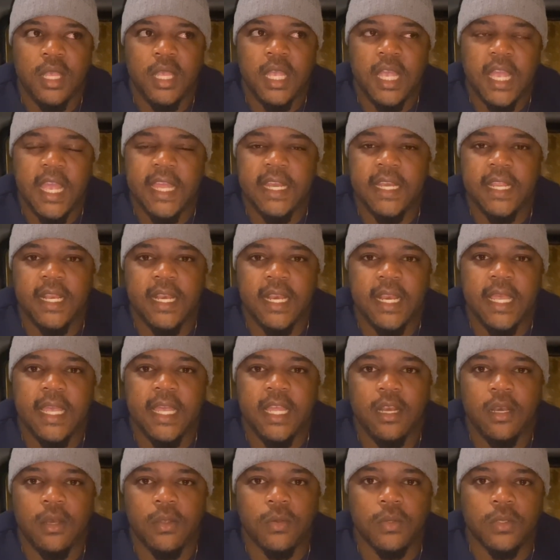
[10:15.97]
any late
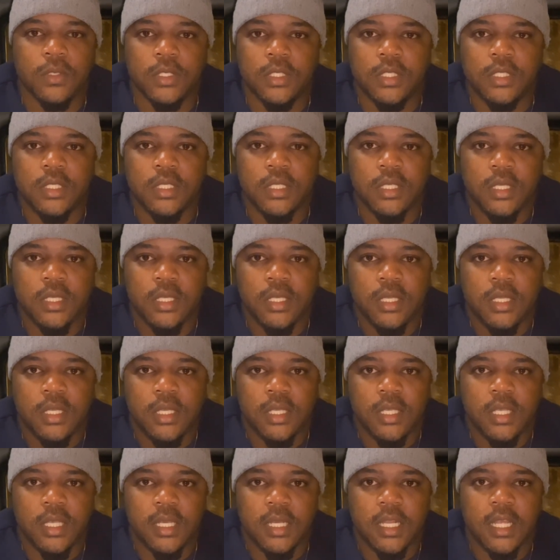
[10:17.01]
loads.
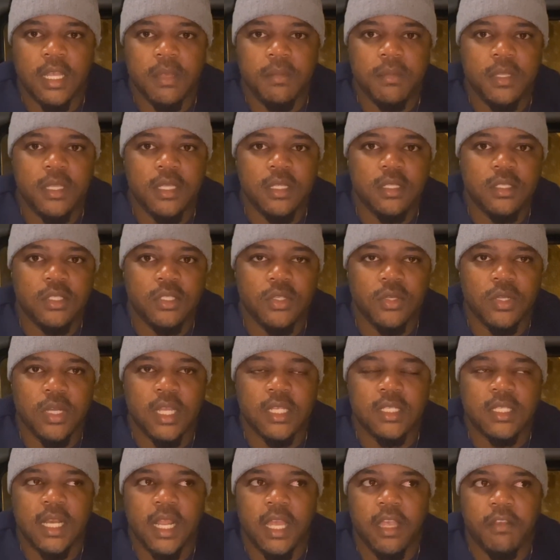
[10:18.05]
You know what I mean? So
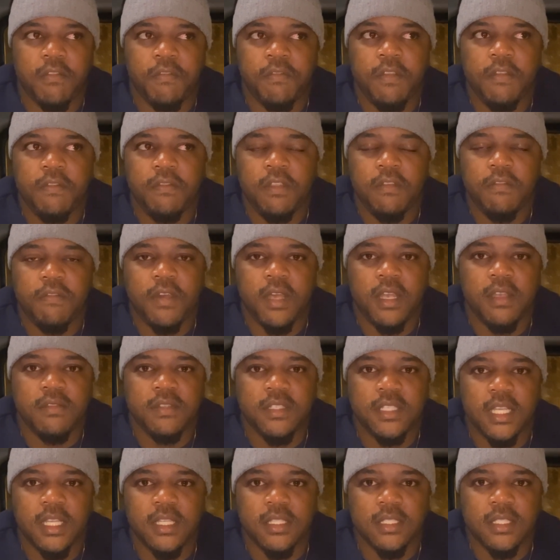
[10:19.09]
that's like 55
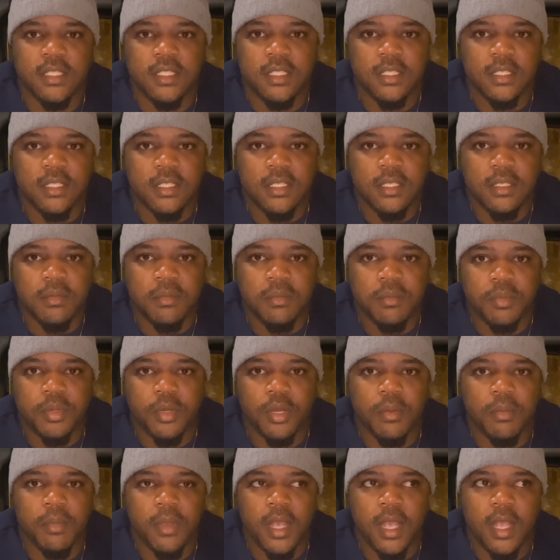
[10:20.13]
cents per
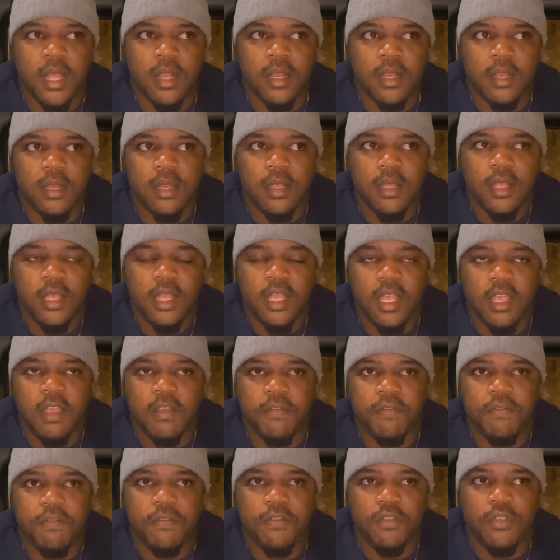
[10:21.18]
mile
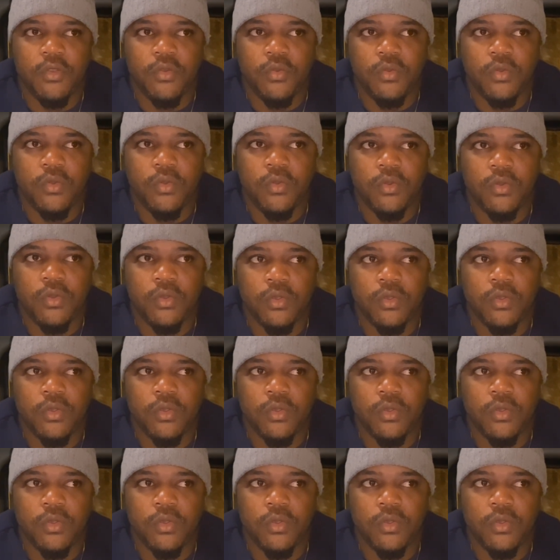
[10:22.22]
if you're